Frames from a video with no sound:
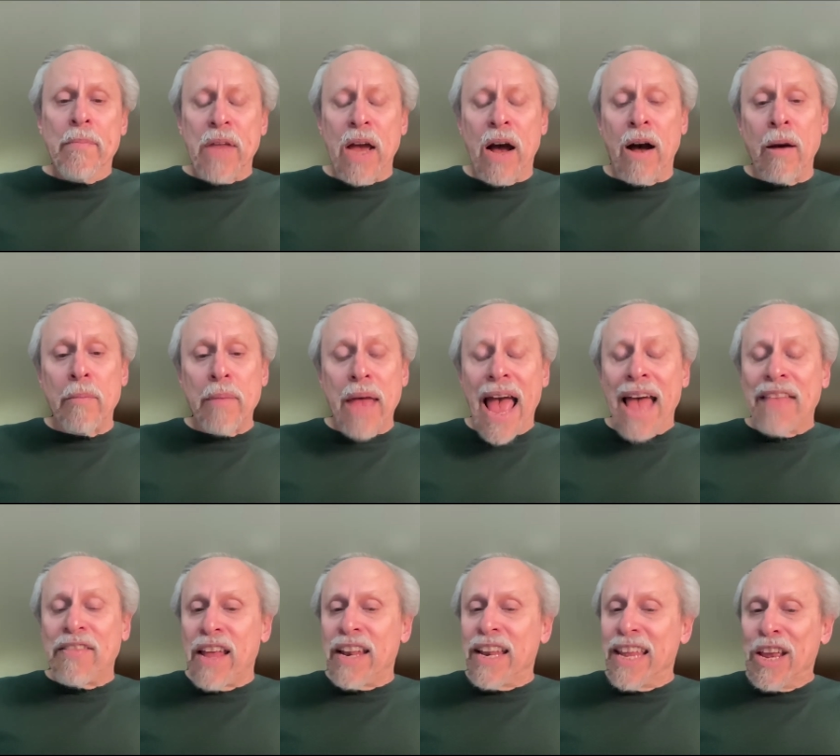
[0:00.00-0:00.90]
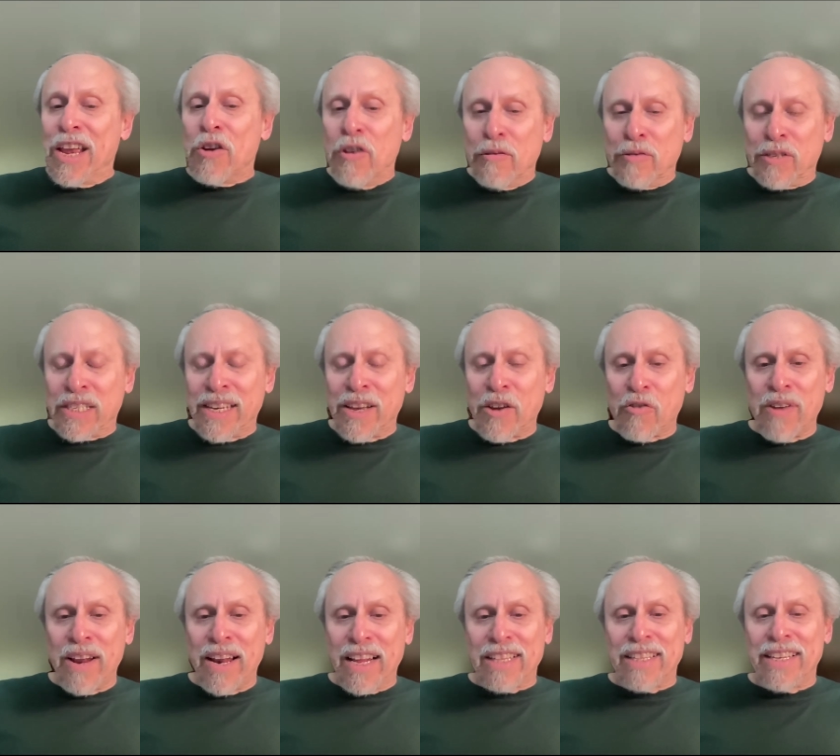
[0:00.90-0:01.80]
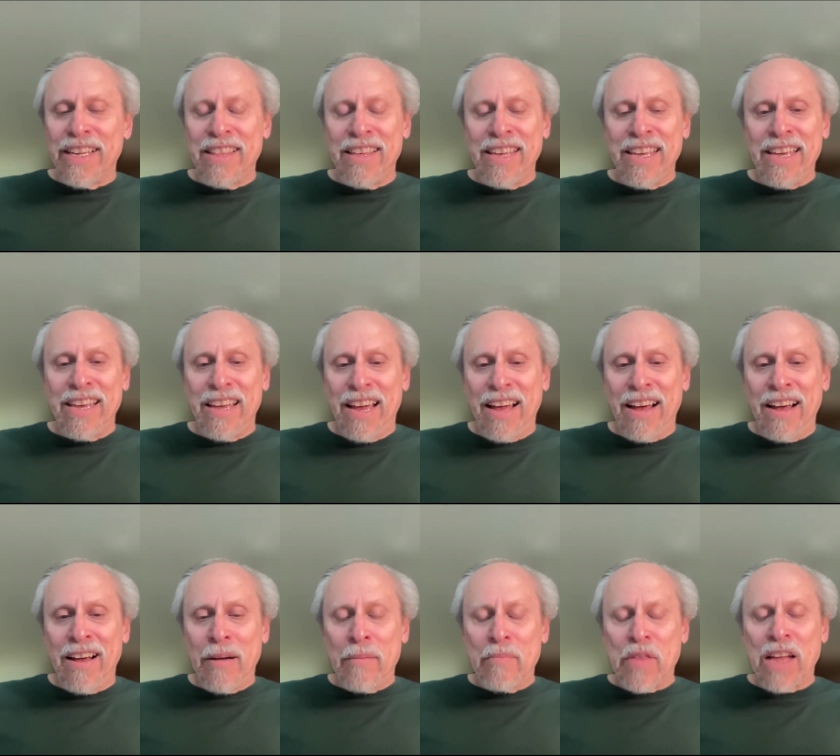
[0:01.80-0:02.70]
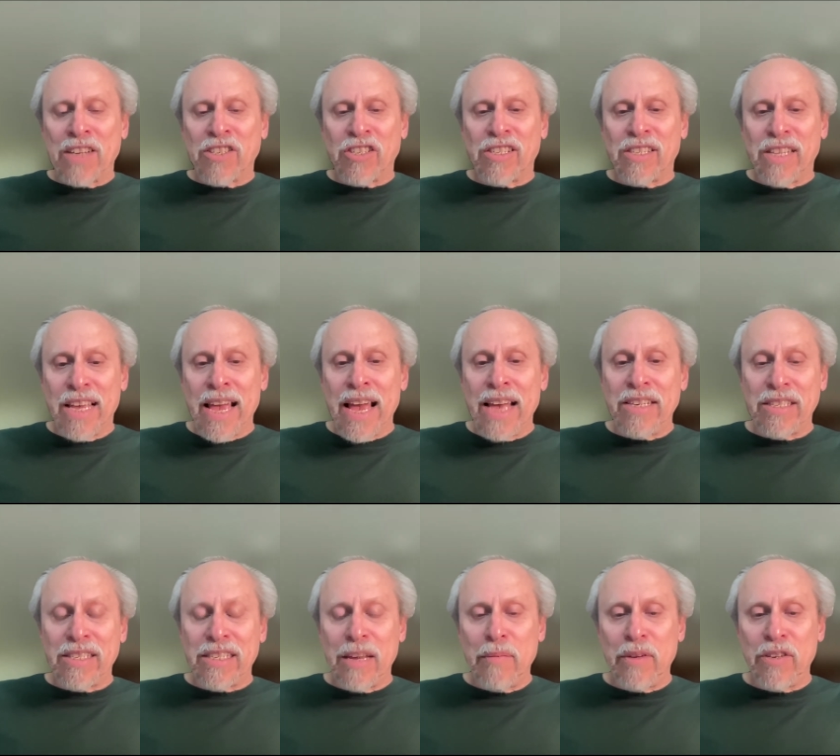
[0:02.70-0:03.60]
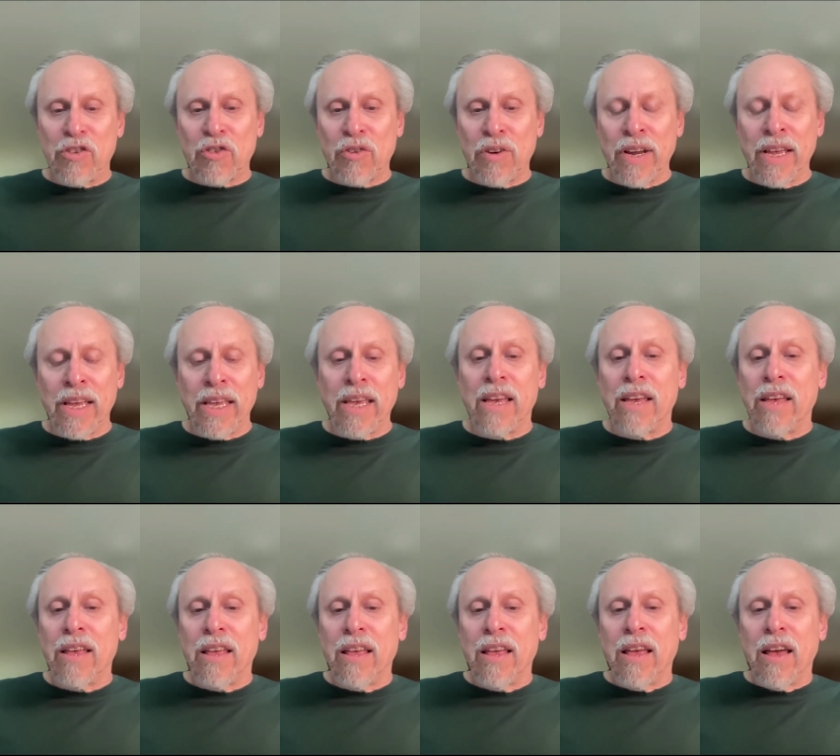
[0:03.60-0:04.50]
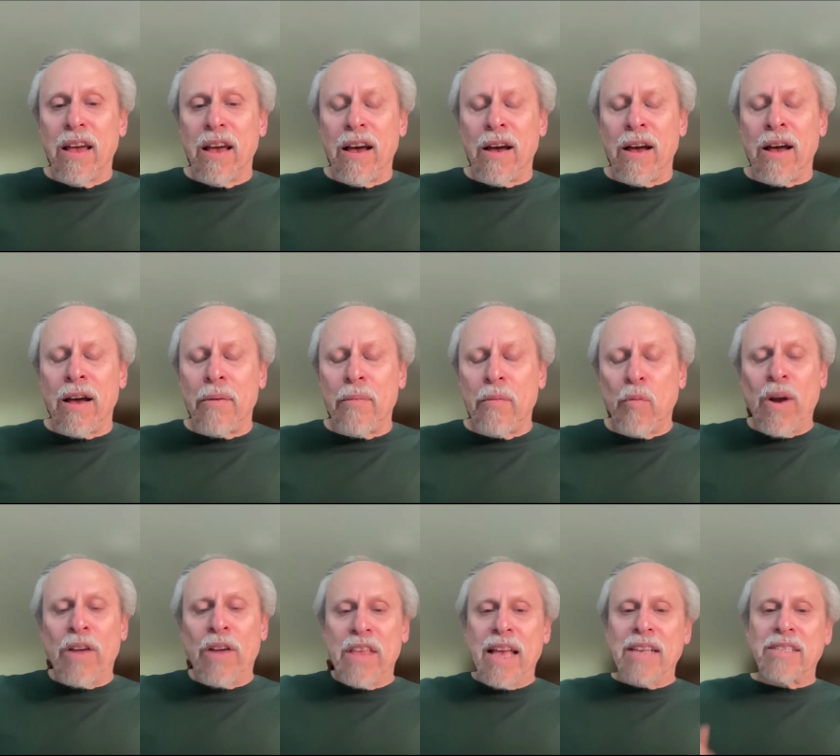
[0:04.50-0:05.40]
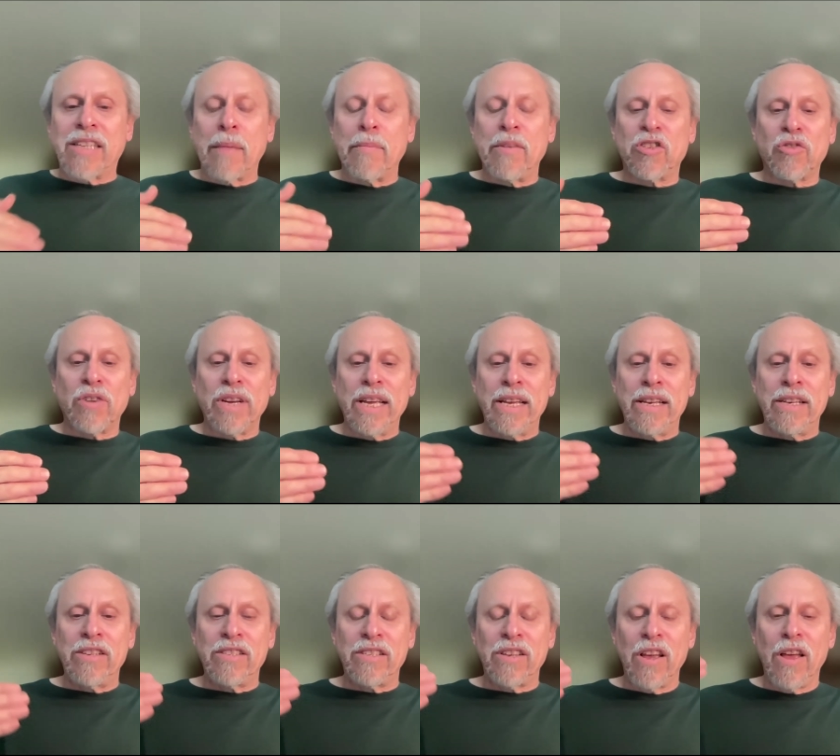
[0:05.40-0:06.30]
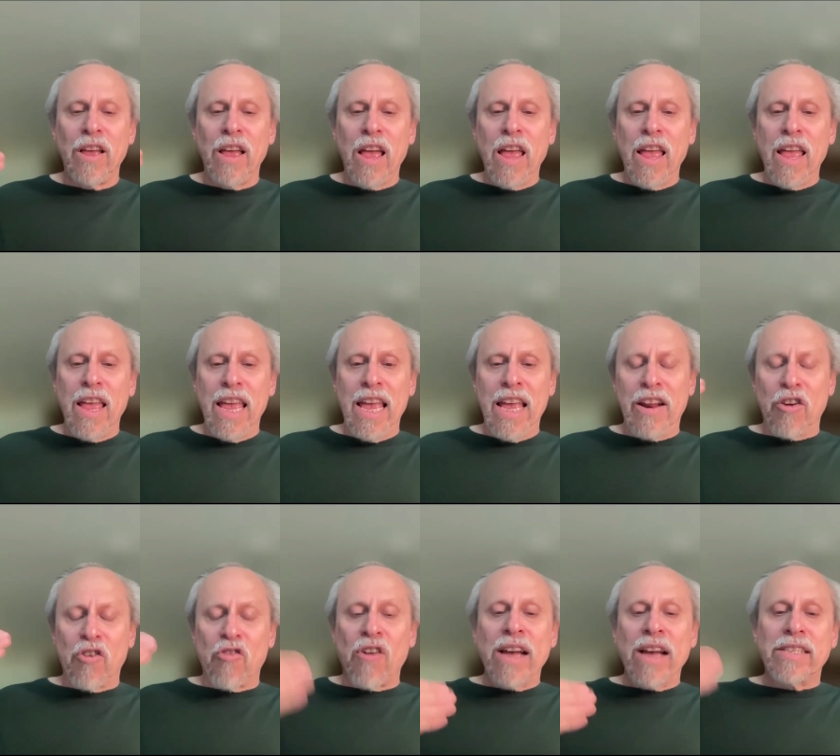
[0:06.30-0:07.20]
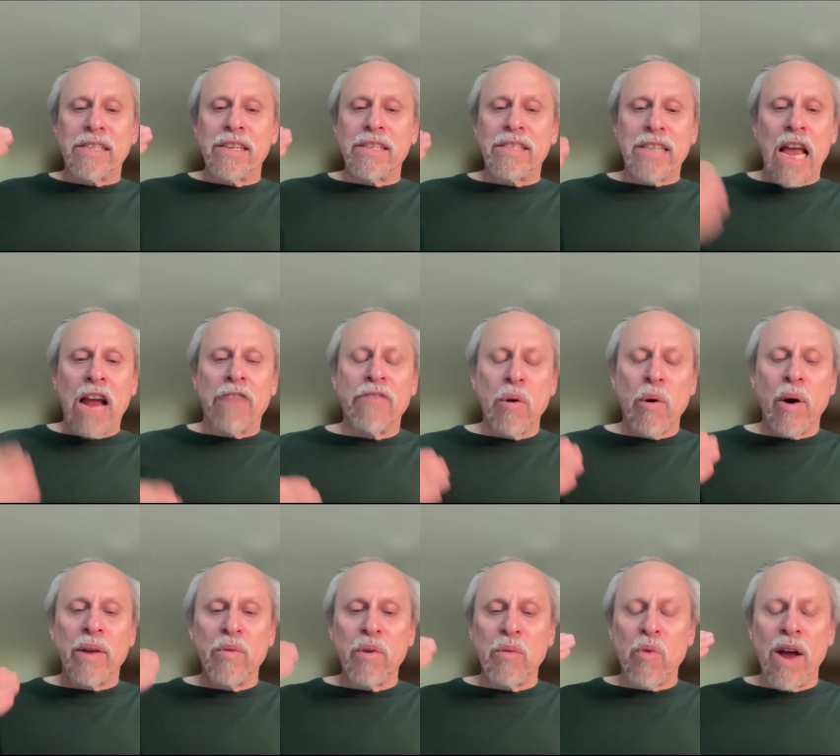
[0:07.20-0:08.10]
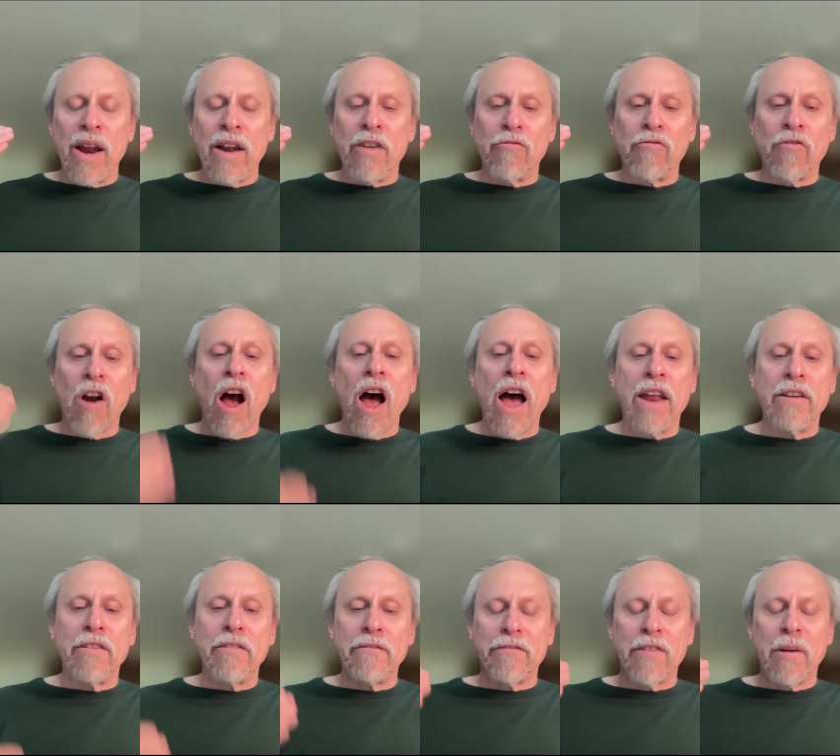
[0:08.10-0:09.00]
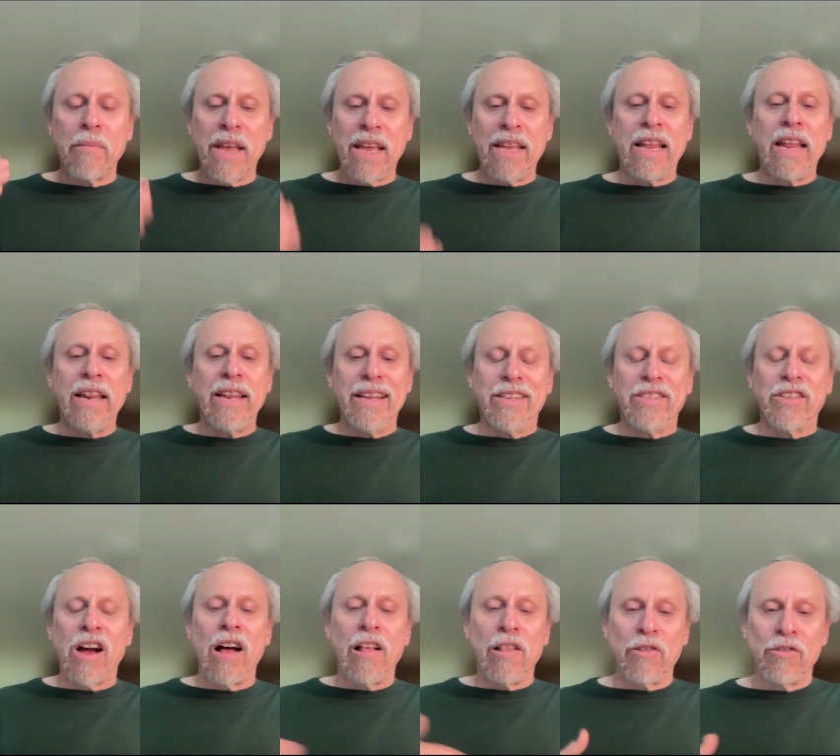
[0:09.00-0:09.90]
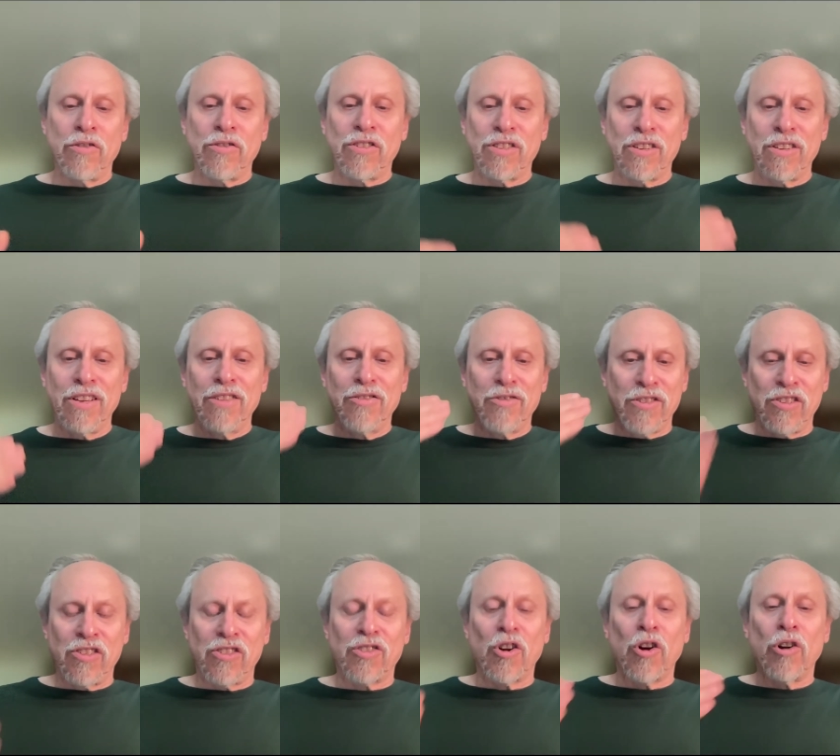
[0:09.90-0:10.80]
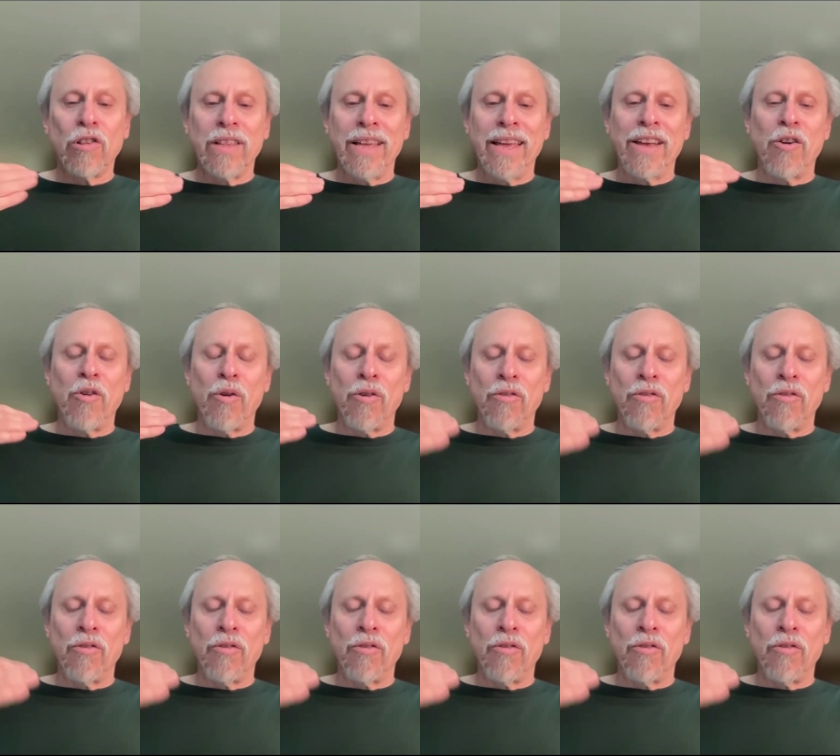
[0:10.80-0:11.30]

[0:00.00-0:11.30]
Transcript: And then here you see critically the not just the asymmetry, where the asymmetry is in a crisis, everyone would want to run from Canadian dollars to sterling or